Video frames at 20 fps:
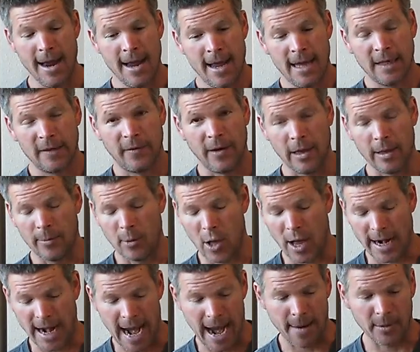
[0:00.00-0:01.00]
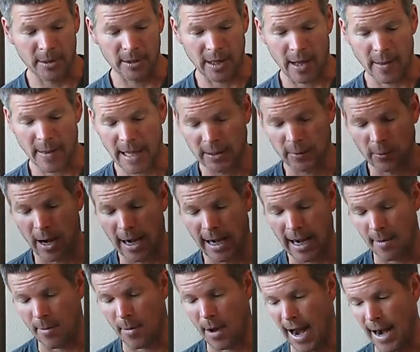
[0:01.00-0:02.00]
It's available on Amazon. That's where I
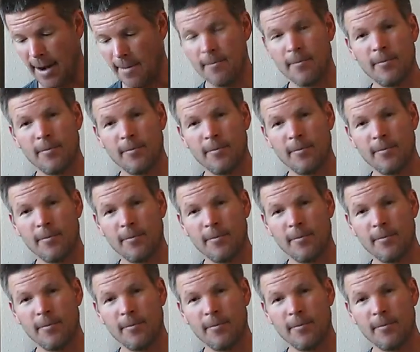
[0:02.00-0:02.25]
got mine.